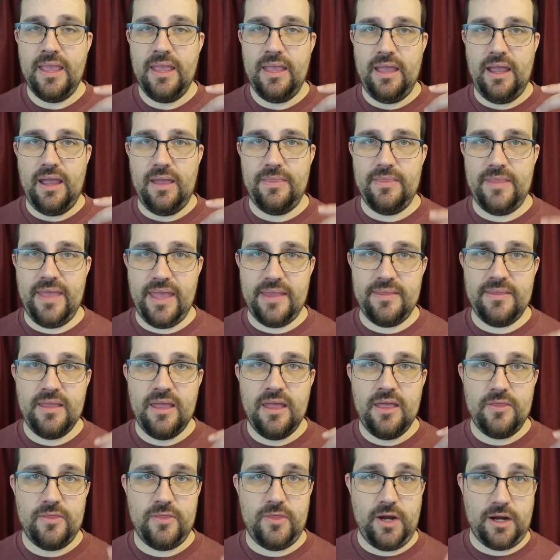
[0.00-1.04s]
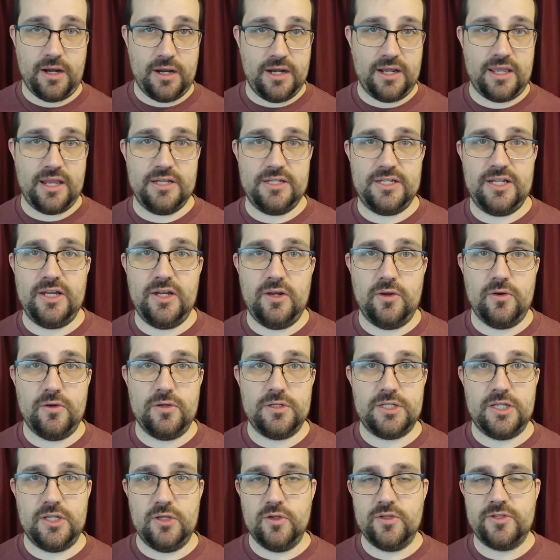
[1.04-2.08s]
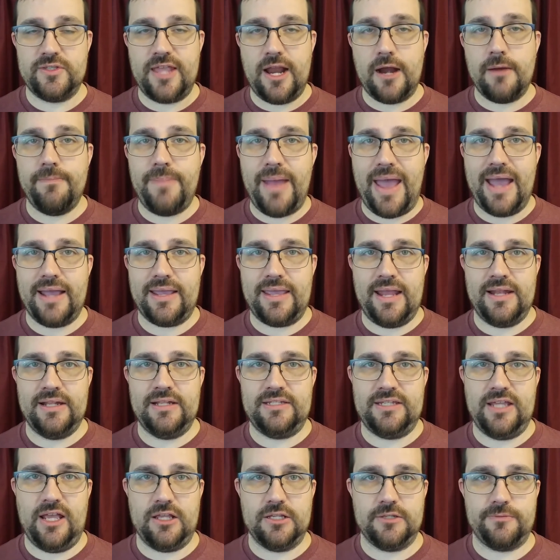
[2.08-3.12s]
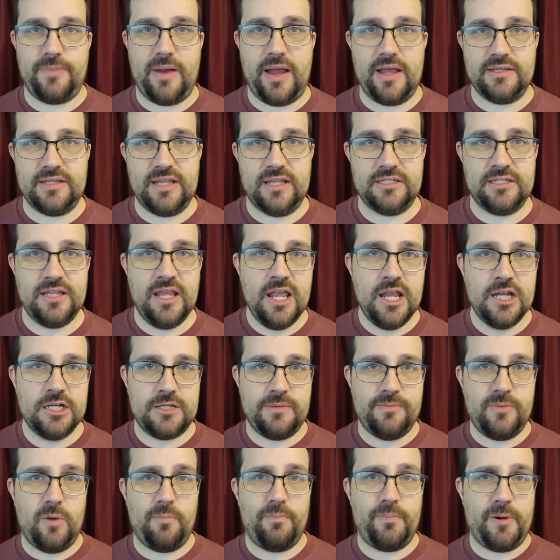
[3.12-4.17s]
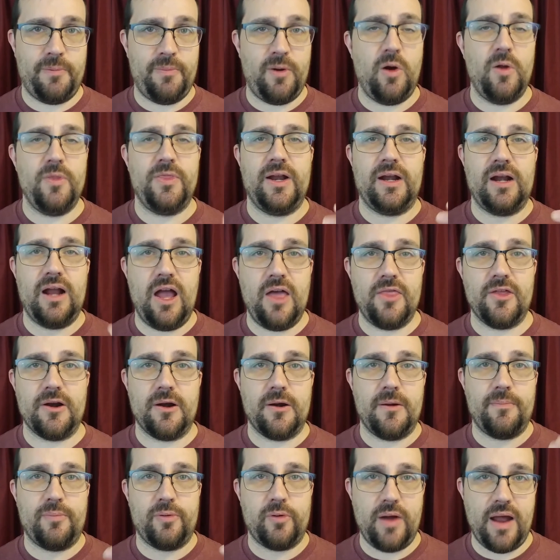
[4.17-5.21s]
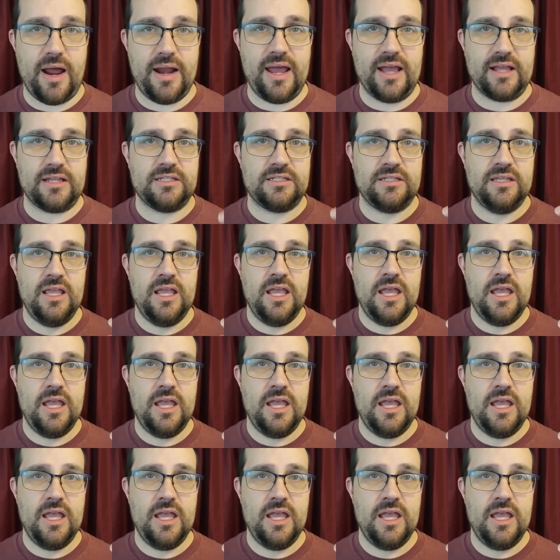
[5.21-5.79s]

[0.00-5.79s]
And then they're going to continue to use their back end sales process to promote their other products